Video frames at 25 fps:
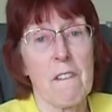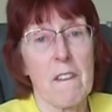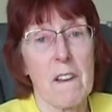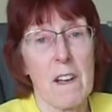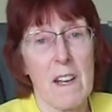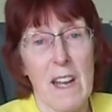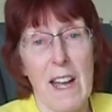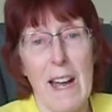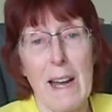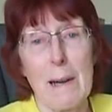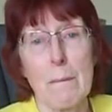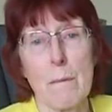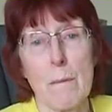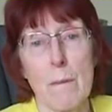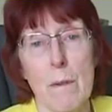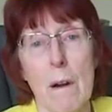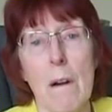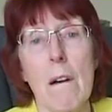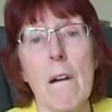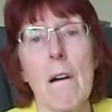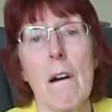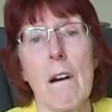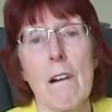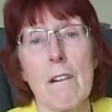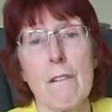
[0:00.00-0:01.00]
the
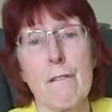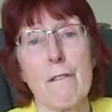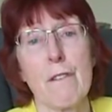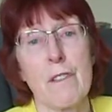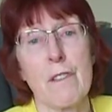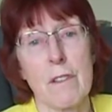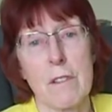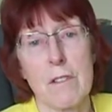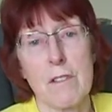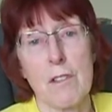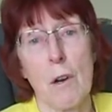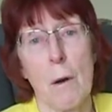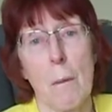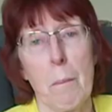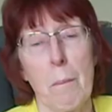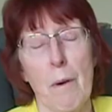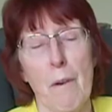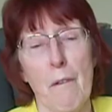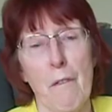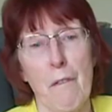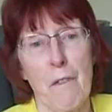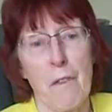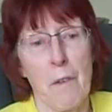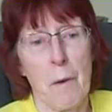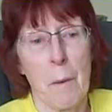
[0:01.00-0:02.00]
camera over the top
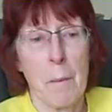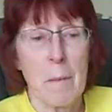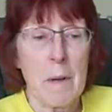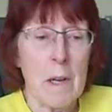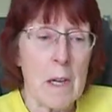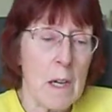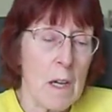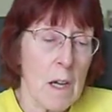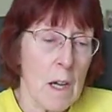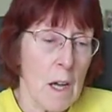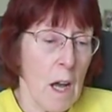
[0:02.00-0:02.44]
of them